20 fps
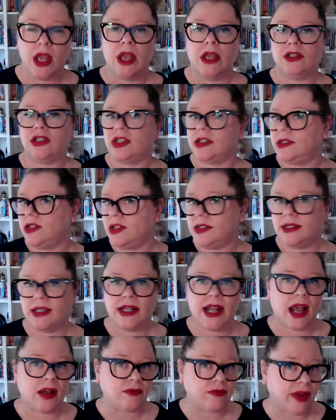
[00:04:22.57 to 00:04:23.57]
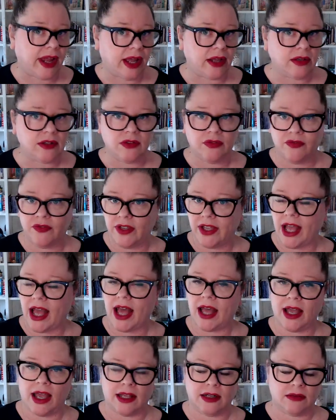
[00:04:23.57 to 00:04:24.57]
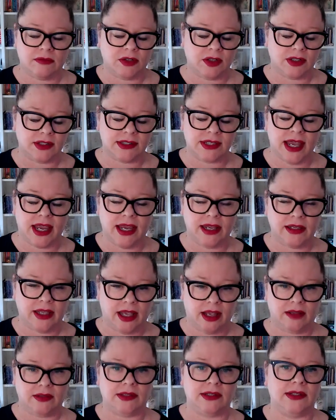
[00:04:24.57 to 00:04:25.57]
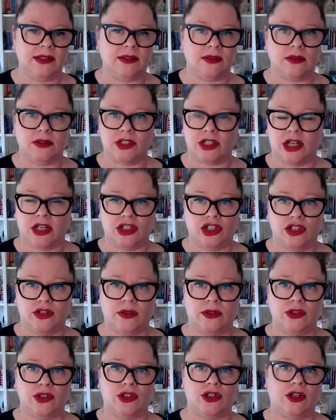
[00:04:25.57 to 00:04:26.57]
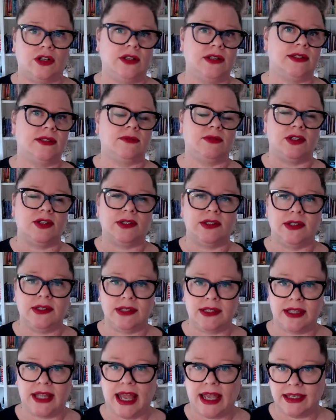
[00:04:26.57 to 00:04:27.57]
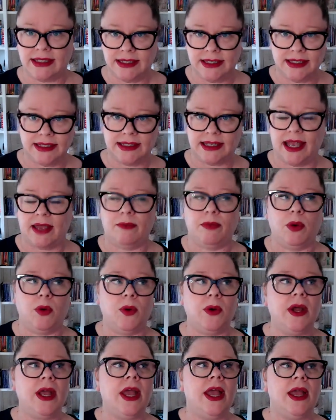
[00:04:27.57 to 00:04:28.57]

just using our round figure, and I'm not saying counsellors all charge $200, I'm just using that as an example.